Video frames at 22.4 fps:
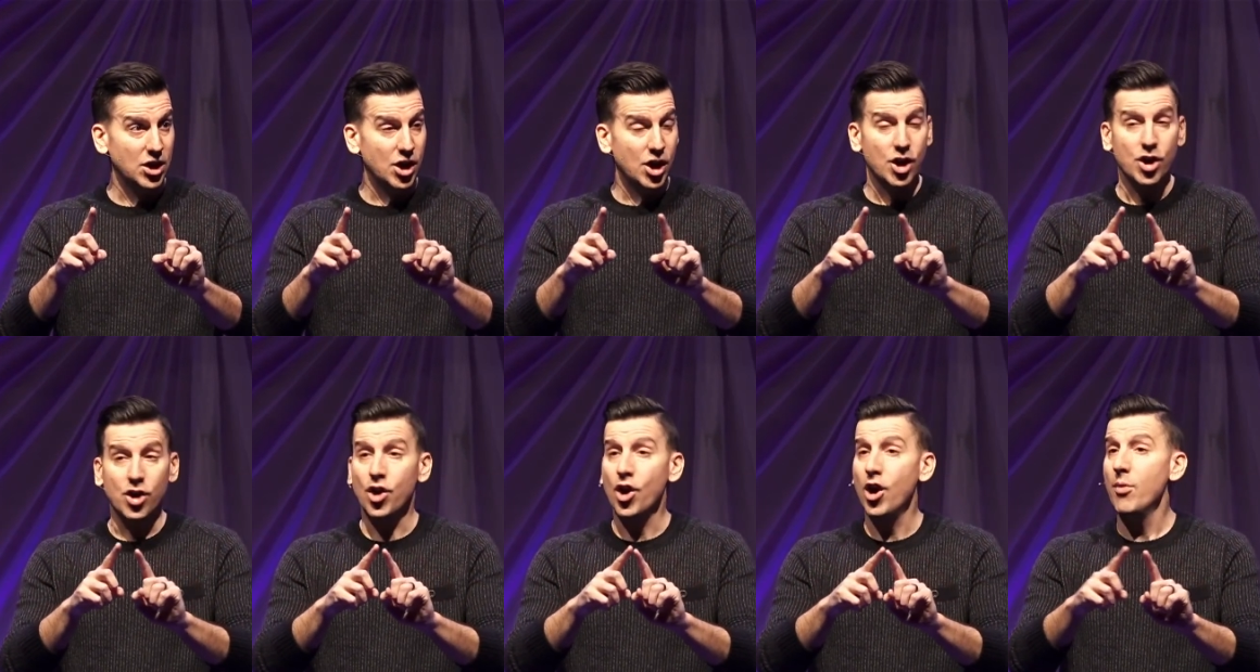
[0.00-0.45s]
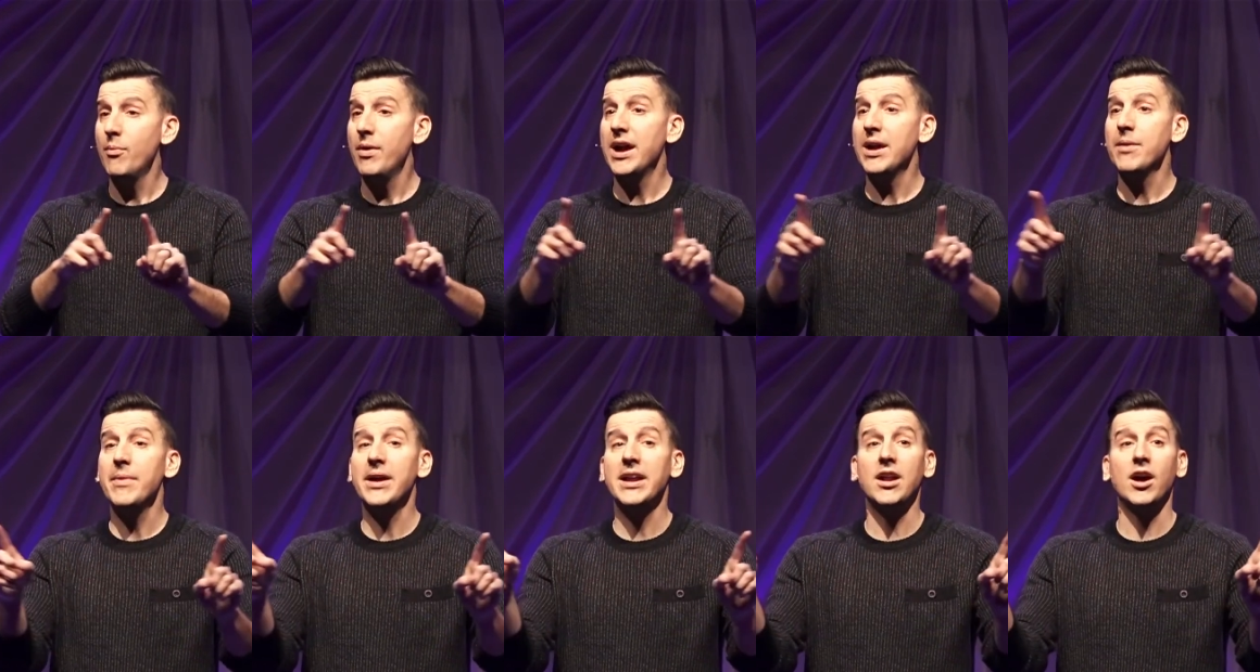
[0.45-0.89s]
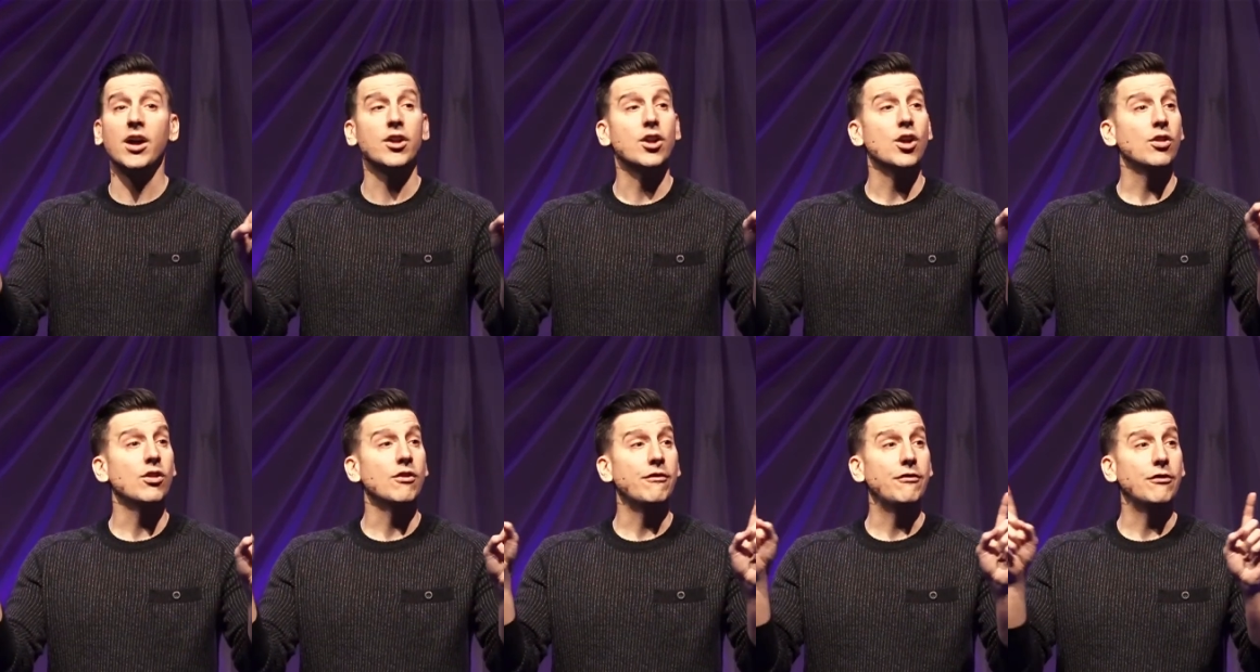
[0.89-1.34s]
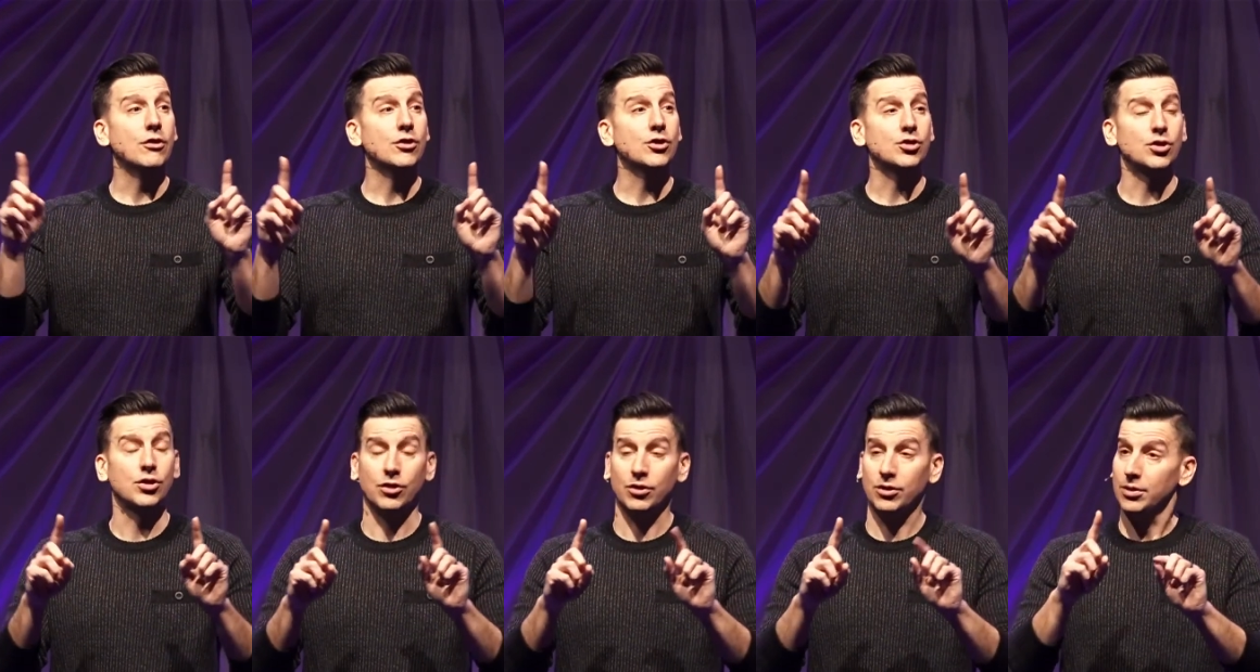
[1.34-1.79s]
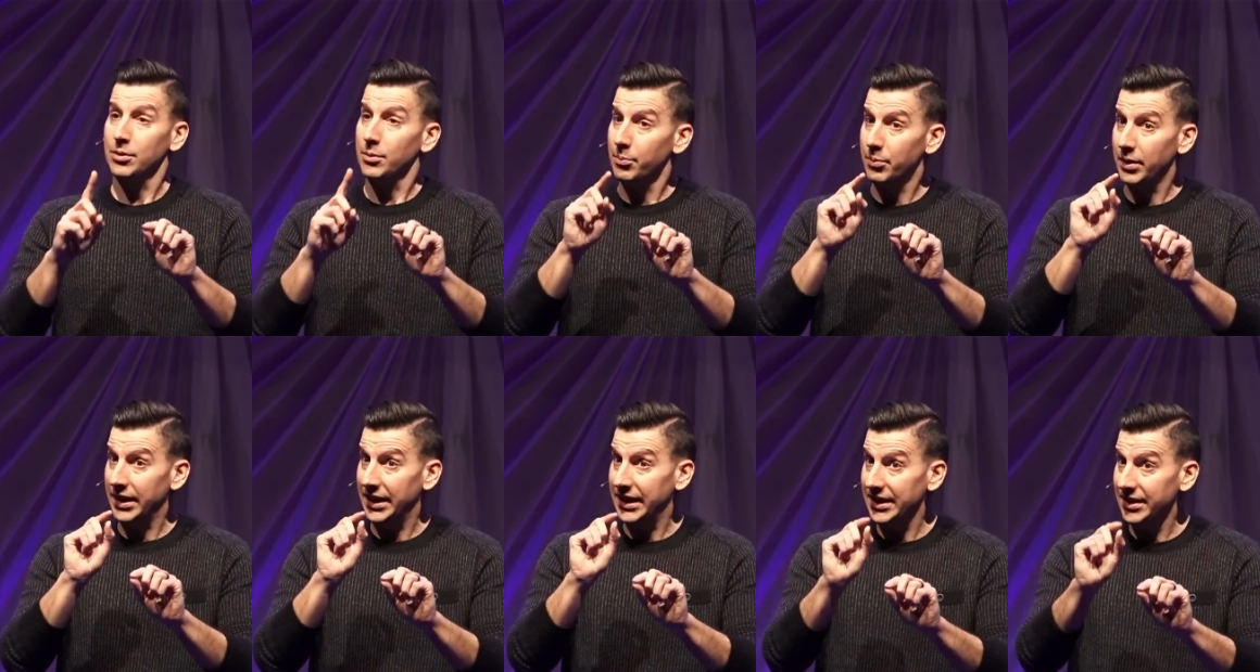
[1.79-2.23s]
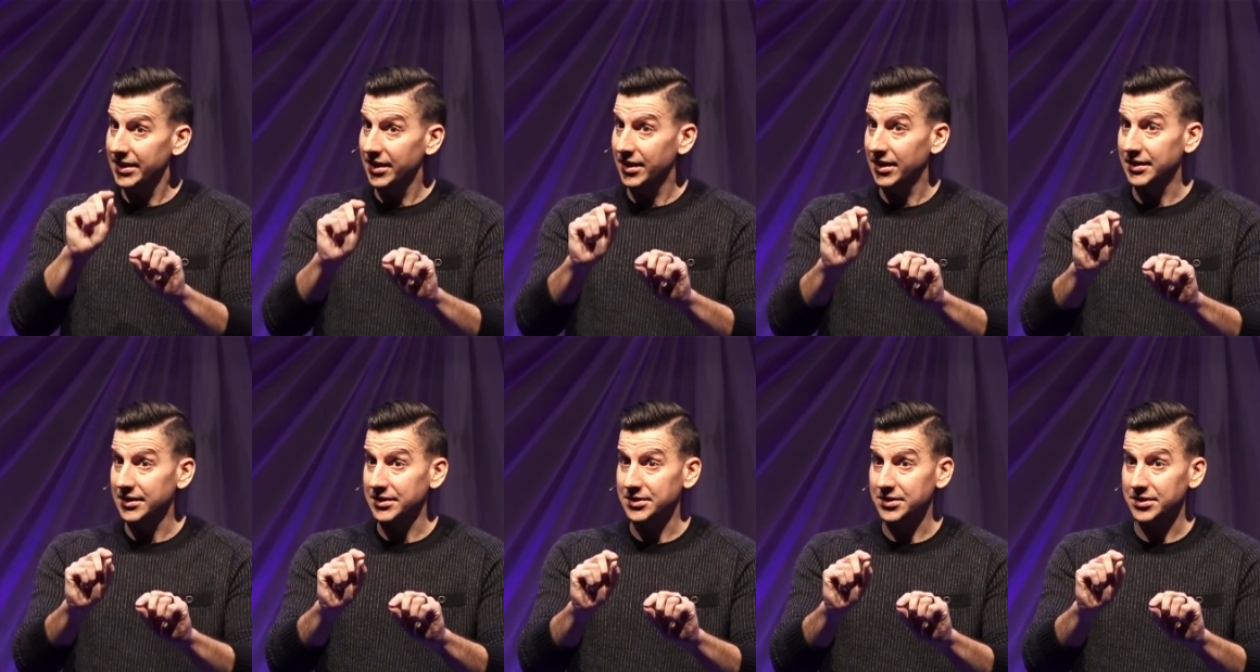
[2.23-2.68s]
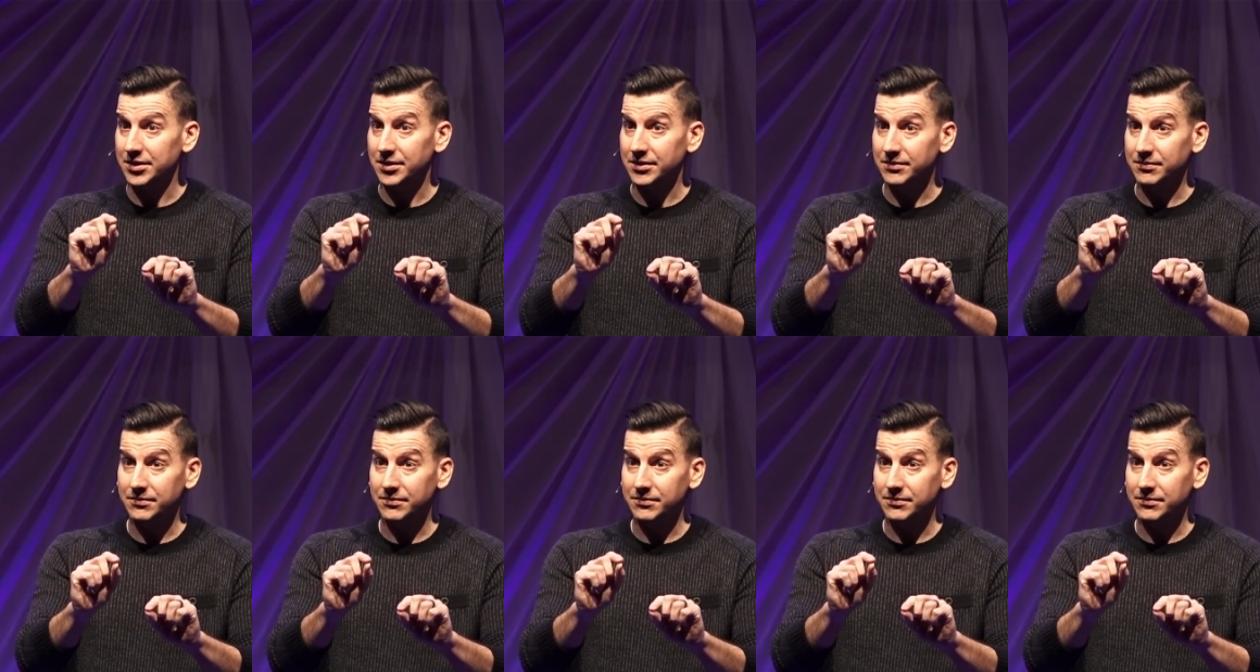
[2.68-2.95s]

Nobody may not know the full truth, but he does.